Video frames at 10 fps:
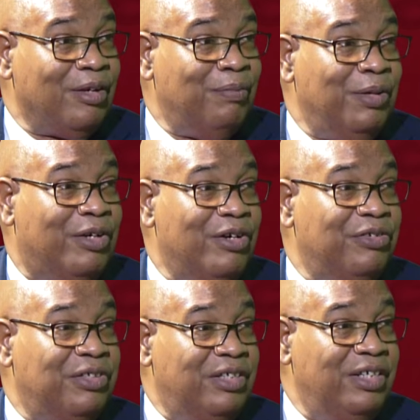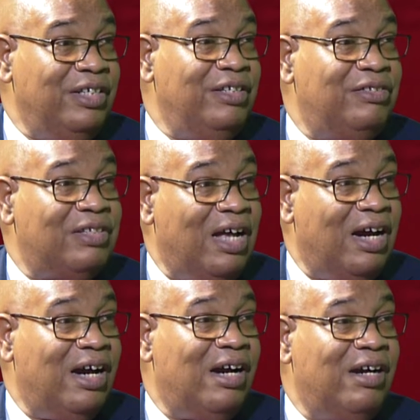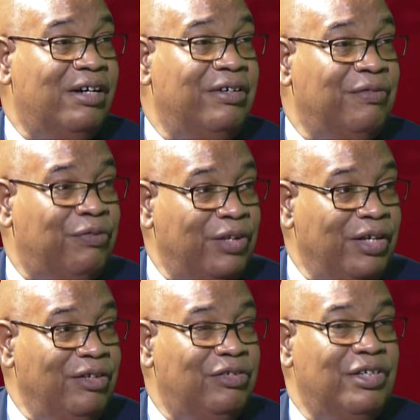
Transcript: Because these are the things